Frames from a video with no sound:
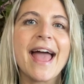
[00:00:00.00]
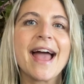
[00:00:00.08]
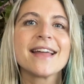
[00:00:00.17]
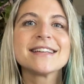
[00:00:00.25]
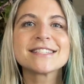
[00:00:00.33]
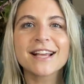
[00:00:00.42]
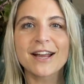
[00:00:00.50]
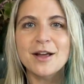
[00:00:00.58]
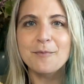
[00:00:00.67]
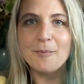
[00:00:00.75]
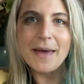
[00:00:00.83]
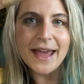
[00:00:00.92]
and it's
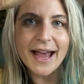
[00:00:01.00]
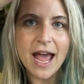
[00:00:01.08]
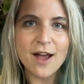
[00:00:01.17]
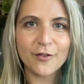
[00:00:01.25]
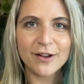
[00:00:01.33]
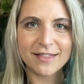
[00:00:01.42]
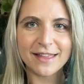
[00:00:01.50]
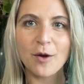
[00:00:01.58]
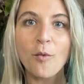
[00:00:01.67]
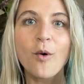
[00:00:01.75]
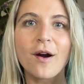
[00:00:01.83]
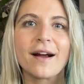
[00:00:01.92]
gonna make
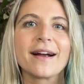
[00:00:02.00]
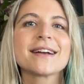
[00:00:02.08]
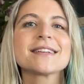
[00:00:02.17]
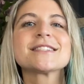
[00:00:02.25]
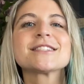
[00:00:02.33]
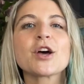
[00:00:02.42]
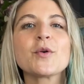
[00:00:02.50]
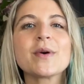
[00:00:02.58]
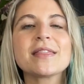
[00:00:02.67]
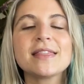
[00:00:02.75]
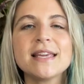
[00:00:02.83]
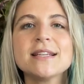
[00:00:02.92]
everything work. So
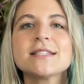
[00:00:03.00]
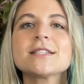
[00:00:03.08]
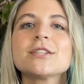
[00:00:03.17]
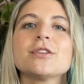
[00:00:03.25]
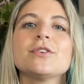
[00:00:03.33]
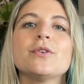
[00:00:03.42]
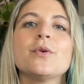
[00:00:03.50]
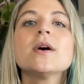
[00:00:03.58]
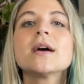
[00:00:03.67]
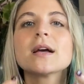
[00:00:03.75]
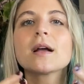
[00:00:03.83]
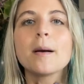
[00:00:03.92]
with these two
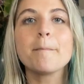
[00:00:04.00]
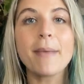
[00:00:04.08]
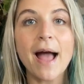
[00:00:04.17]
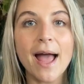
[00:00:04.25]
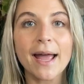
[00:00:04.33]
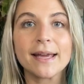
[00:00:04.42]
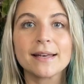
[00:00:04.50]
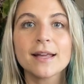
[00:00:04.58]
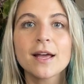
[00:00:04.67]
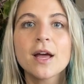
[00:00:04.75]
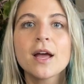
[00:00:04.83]
combined,